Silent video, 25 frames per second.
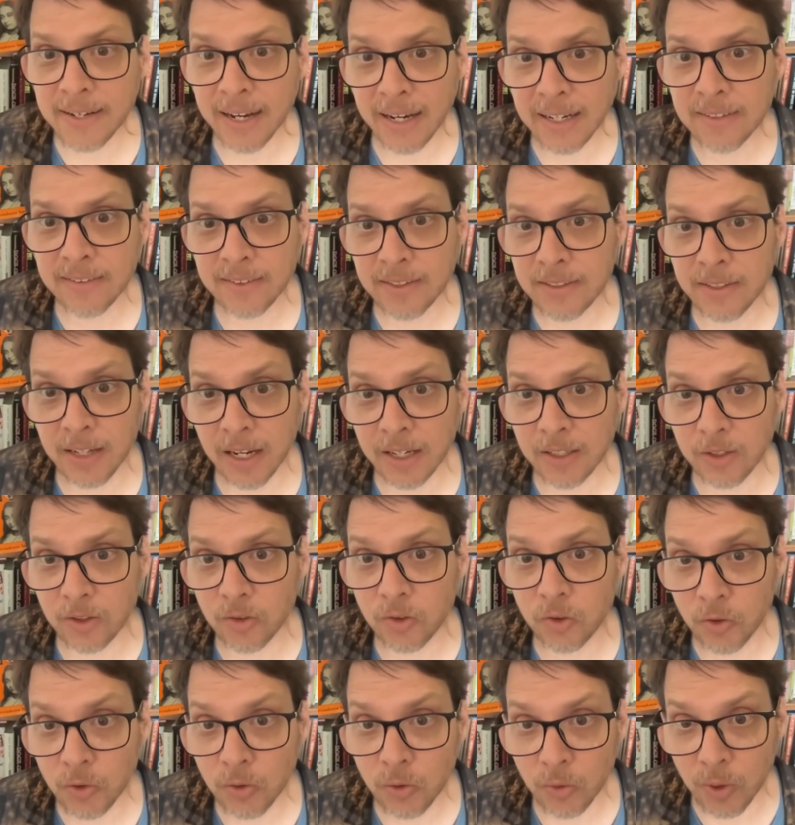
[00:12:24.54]

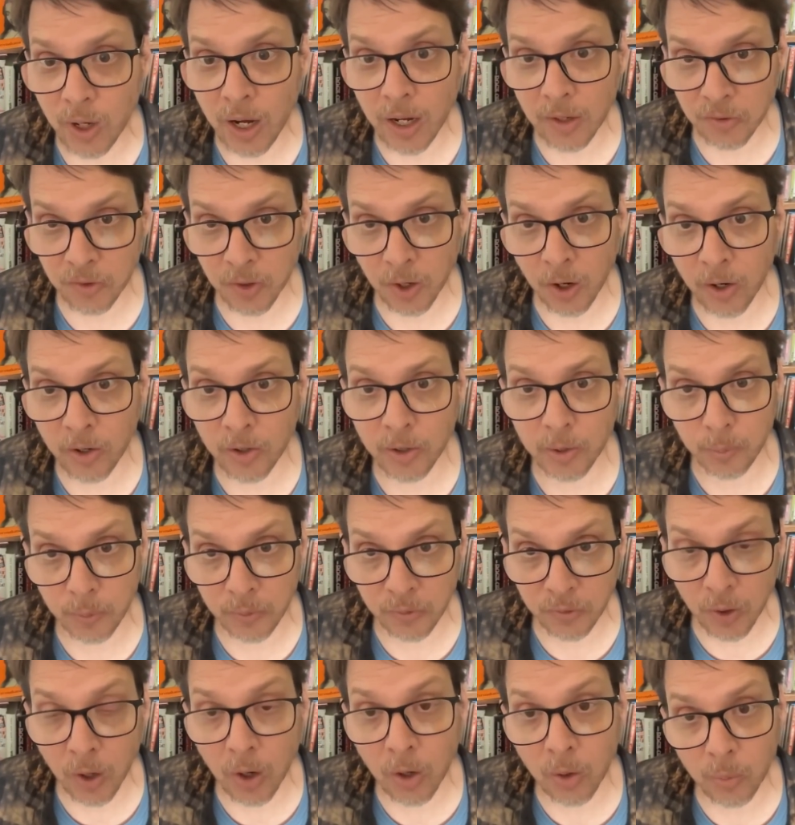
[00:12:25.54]
1992. Asahara
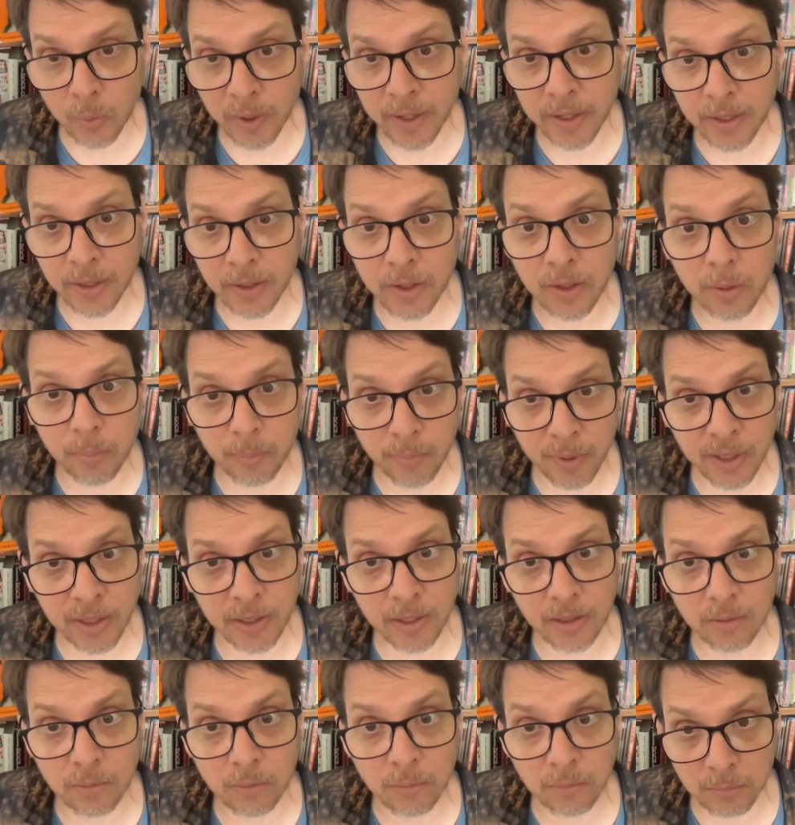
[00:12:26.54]
was already
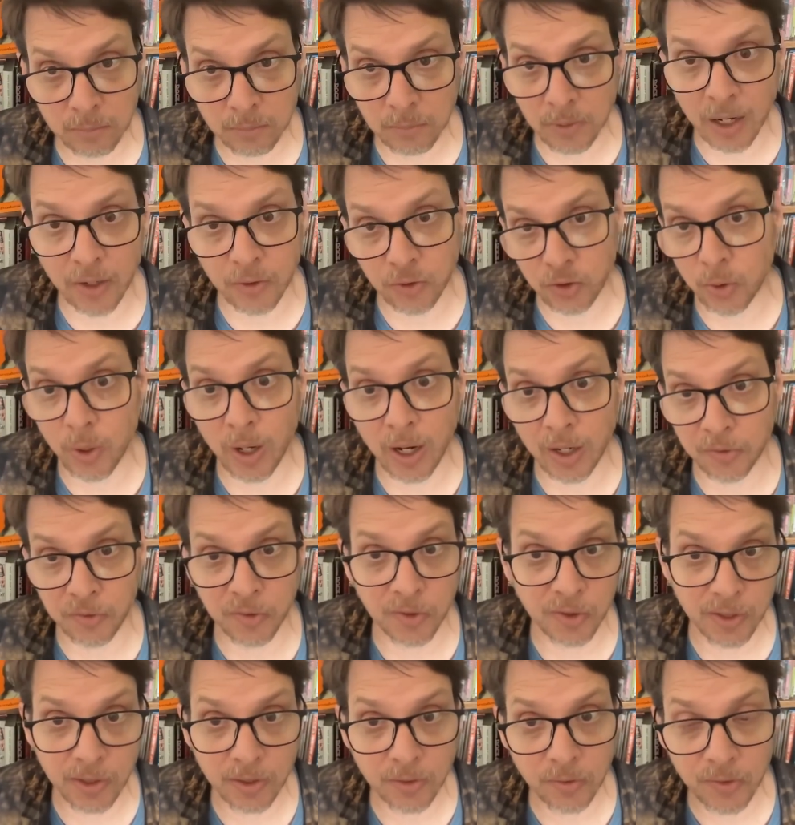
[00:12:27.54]
committing
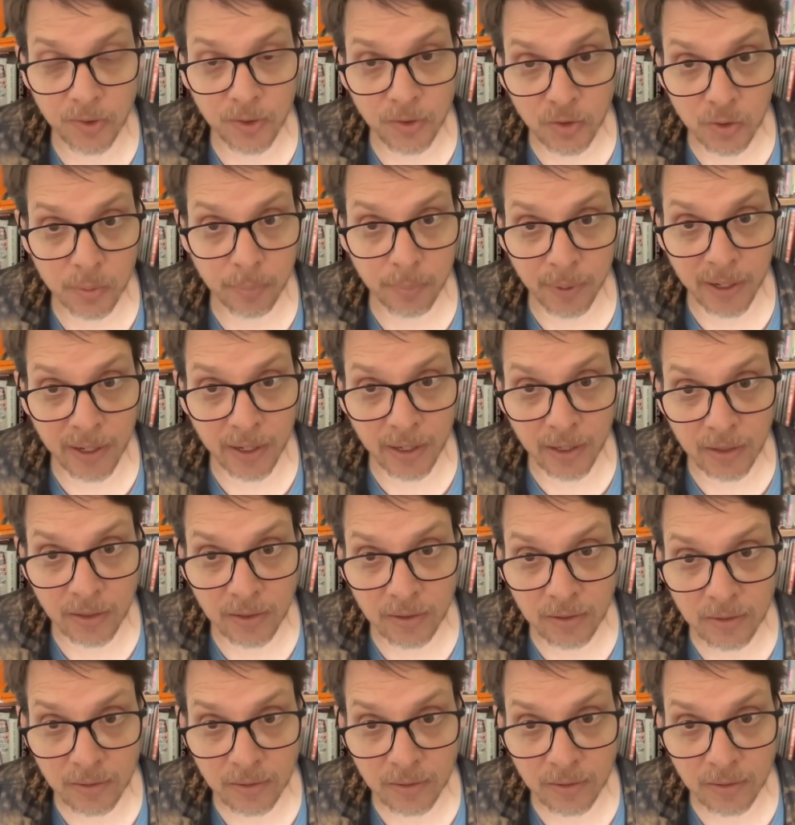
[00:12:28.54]
atrocities in Japan.